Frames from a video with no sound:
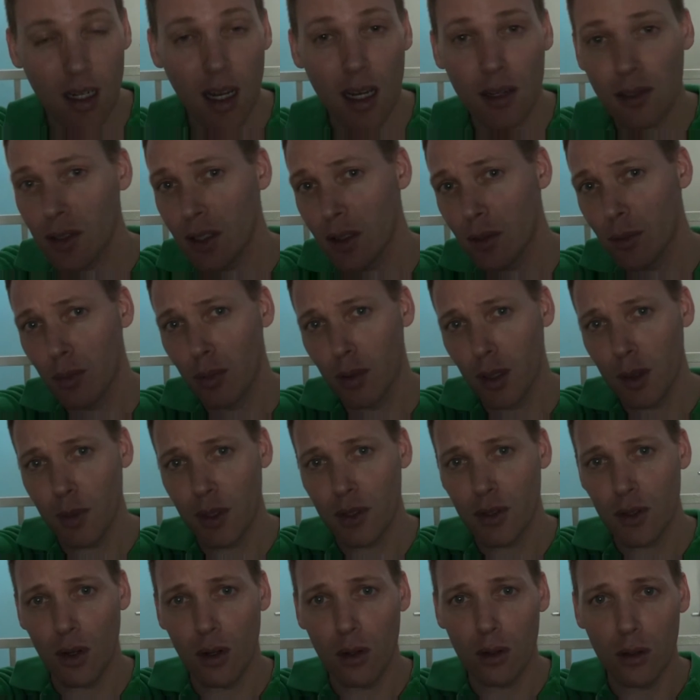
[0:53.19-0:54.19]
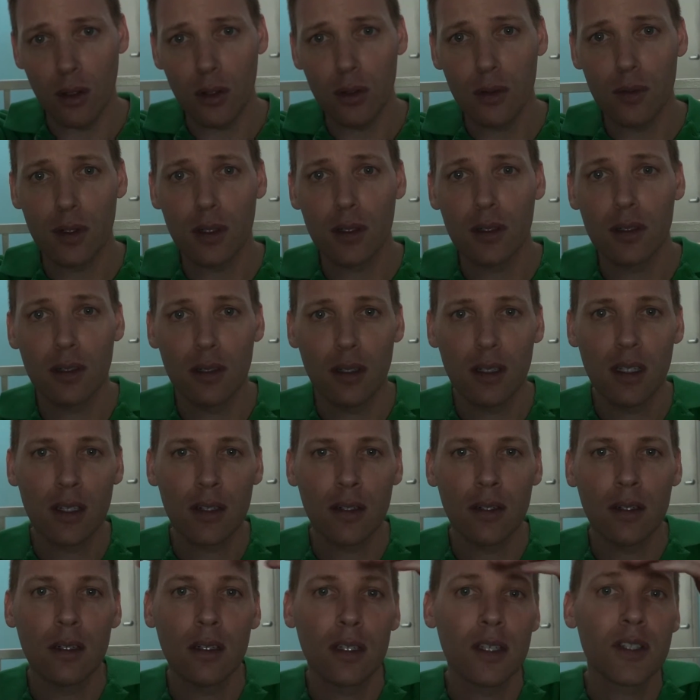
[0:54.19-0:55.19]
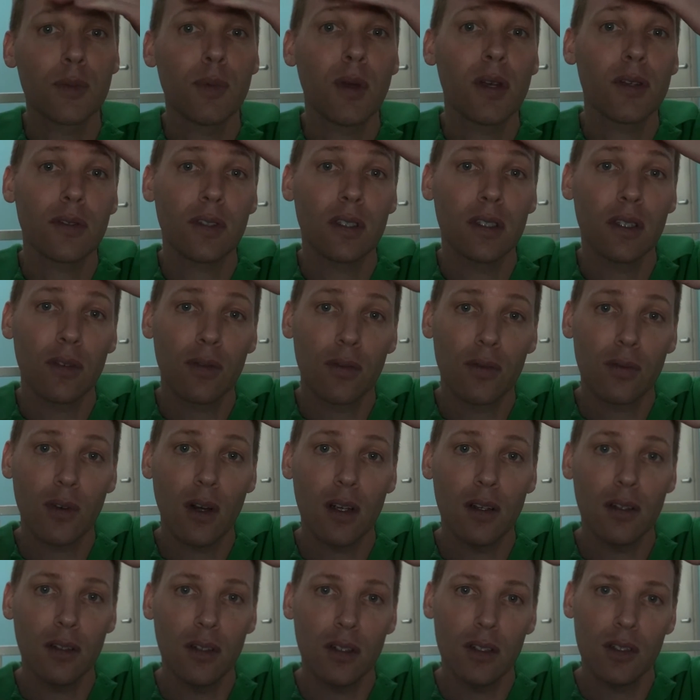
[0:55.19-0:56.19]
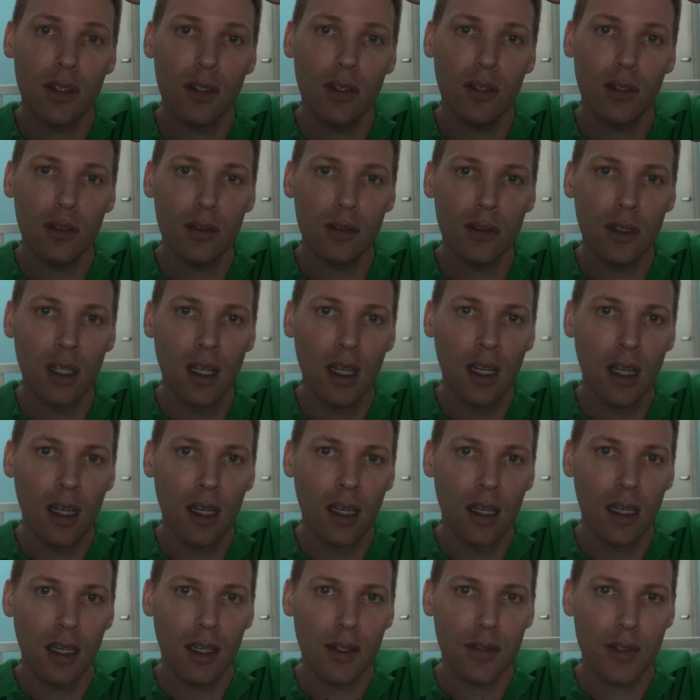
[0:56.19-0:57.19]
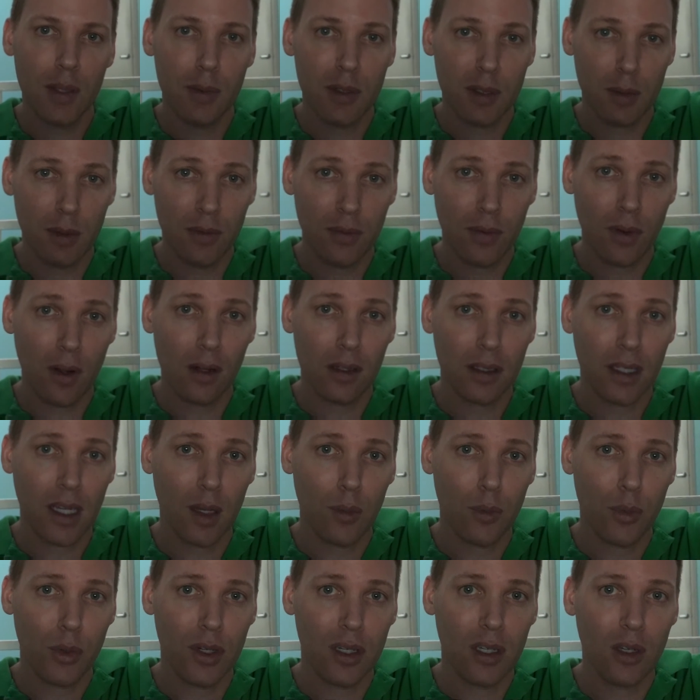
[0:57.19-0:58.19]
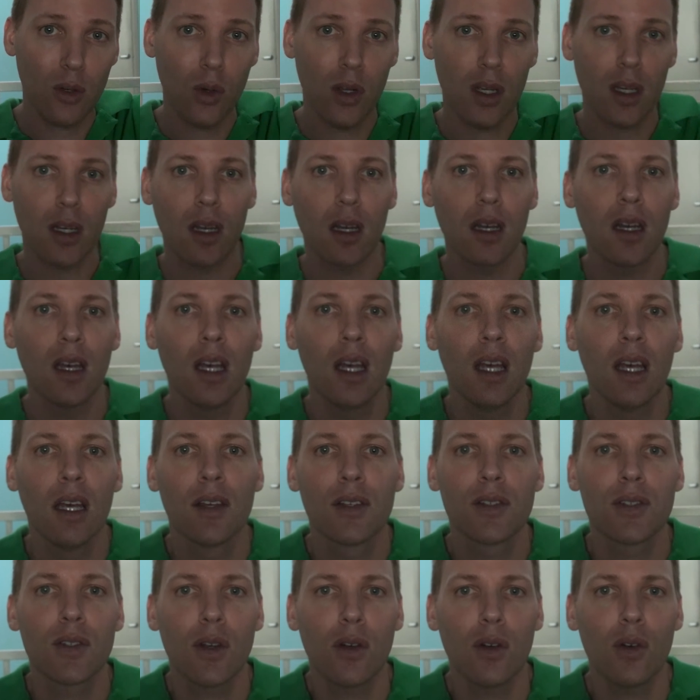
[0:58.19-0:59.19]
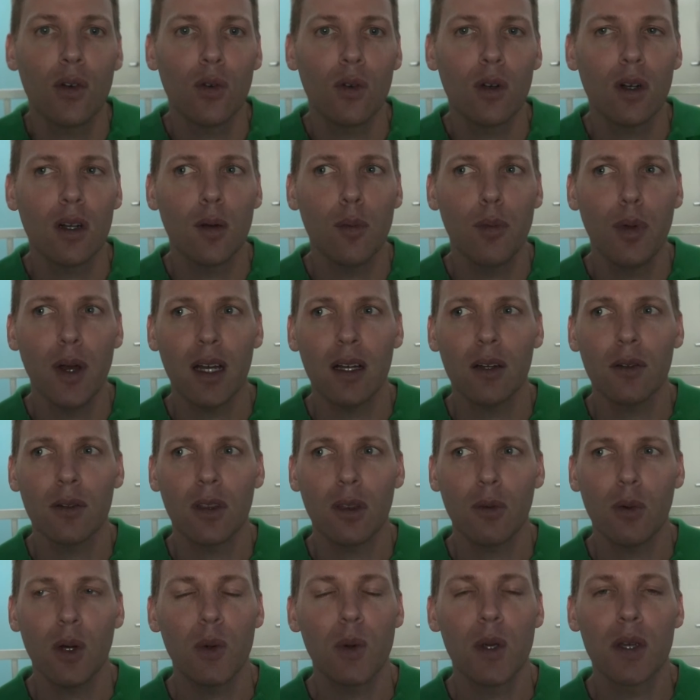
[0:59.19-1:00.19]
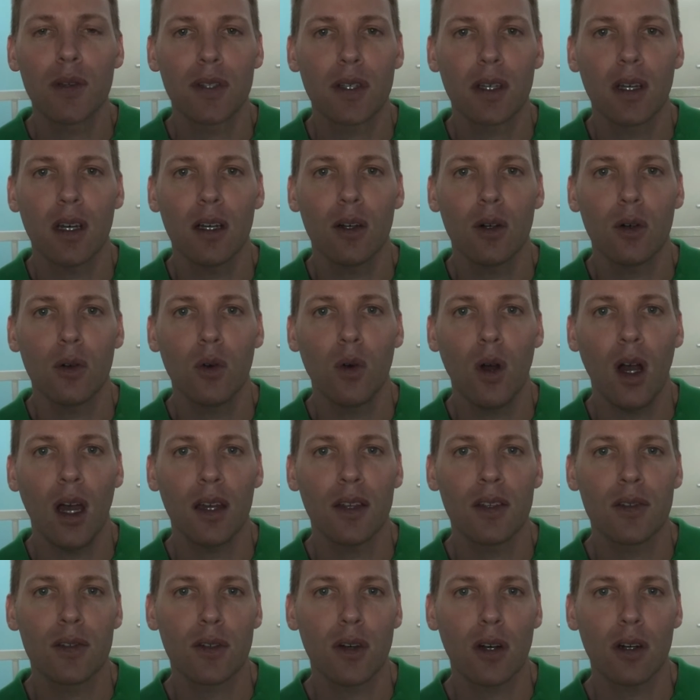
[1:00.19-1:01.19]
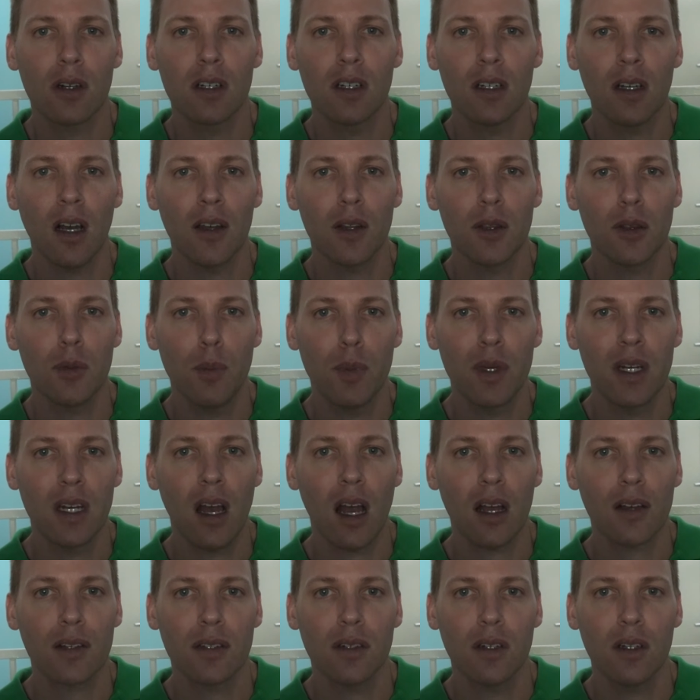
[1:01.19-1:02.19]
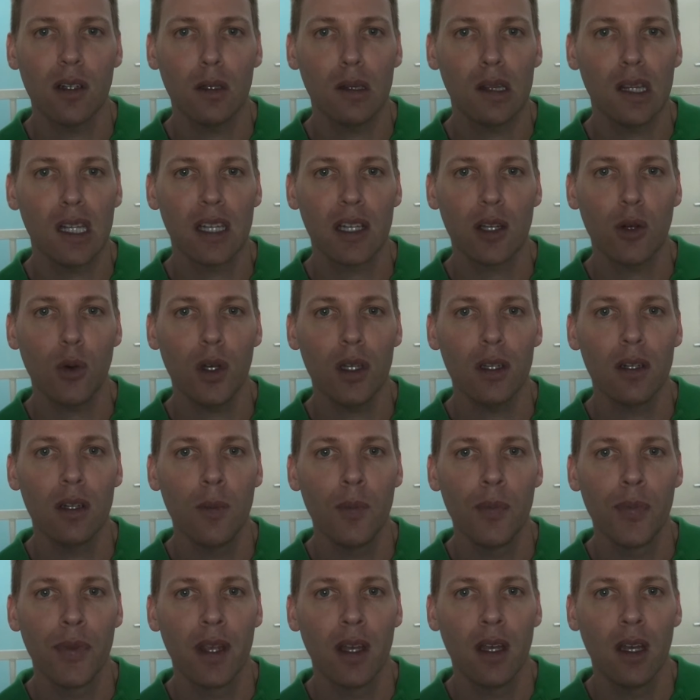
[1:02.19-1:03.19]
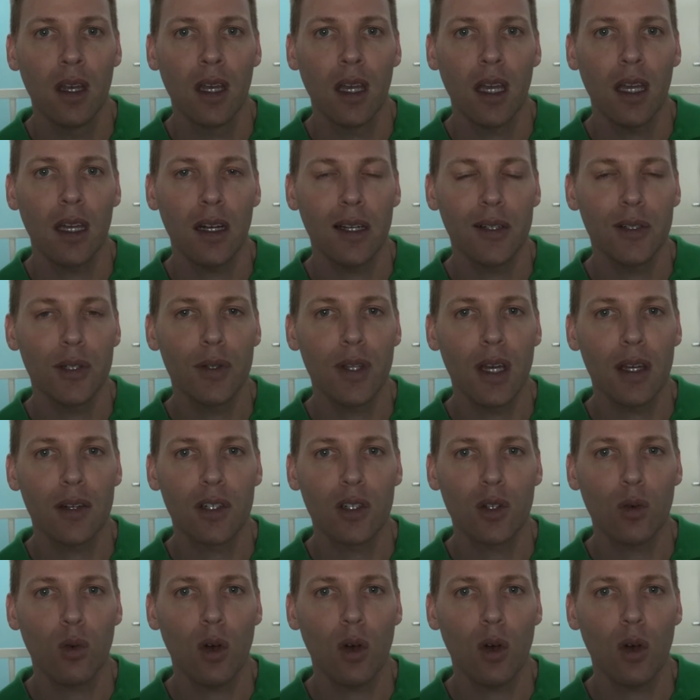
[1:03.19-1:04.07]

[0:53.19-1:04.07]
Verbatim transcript: and actually pretty much all over and especially in the front too. It seems to be falling out pretty quick. So about three weeks ago, I started on minoxidil liquid and I do that